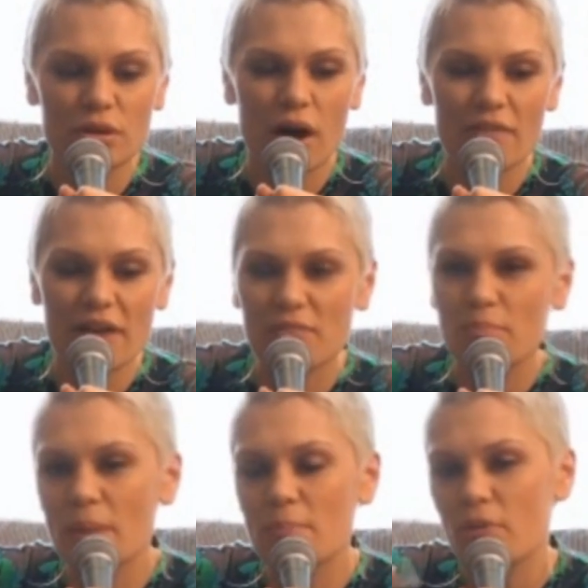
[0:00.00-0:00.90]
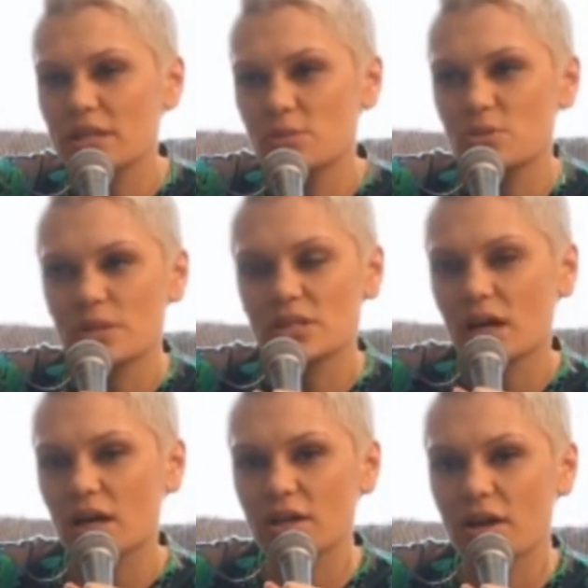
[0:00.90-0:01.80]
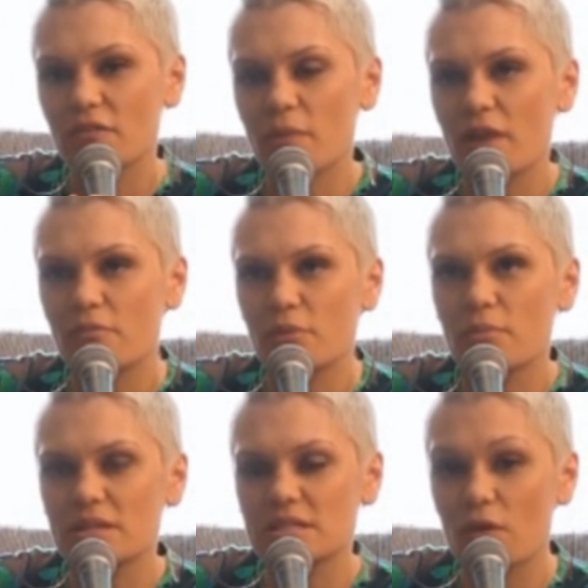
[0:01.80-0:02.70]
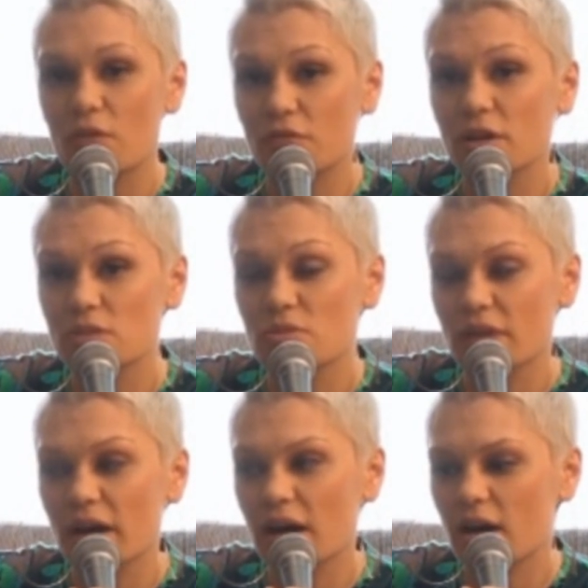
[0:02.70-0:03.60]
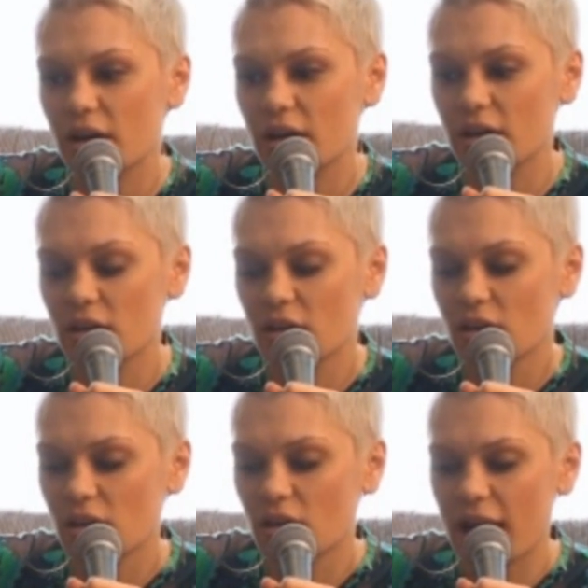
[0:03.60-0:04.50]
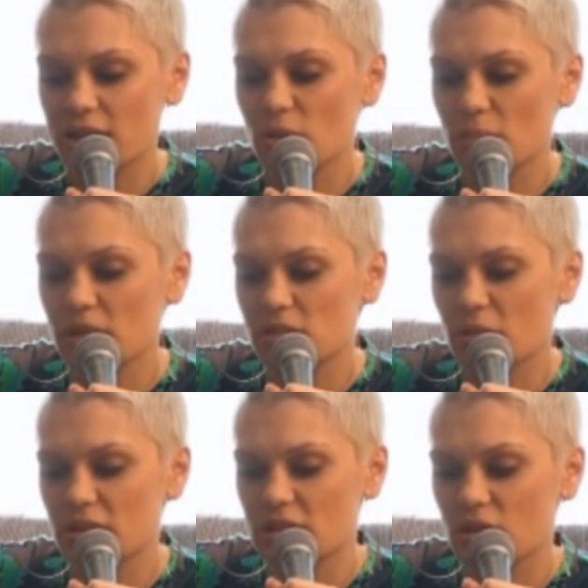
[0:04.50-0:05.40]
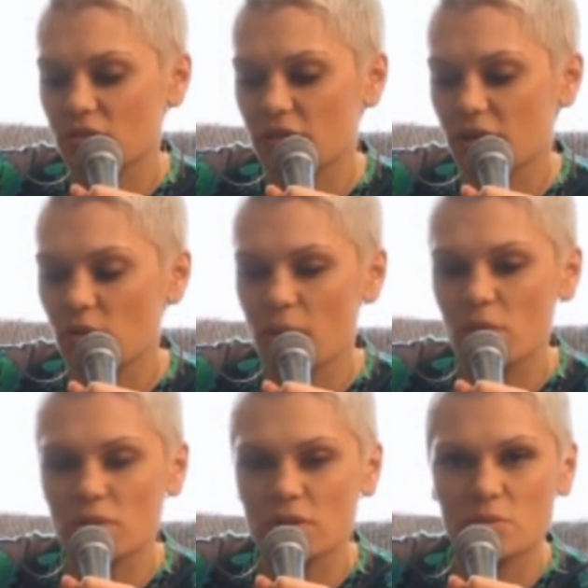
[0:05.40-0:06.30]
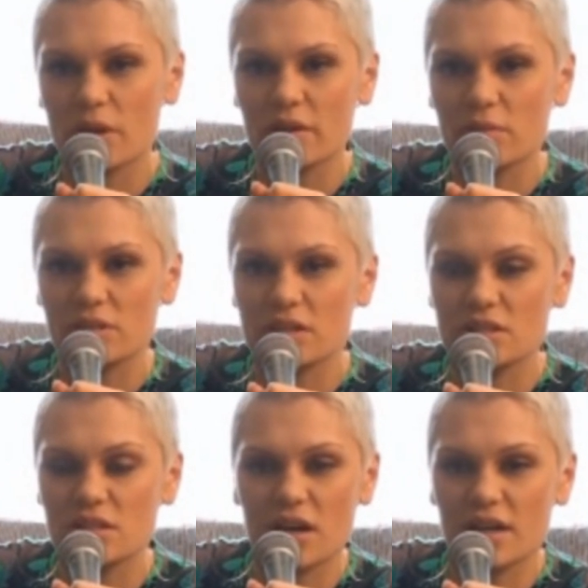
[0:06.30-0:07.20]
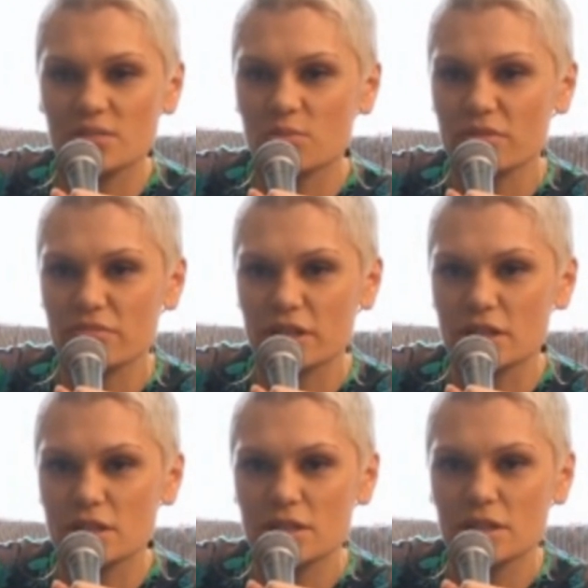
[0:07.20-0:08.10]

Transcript: I've had my breaks with Twitter, and I've put myself first with that. I had to admit to myself that there were moments where there were things that I didn't want to read,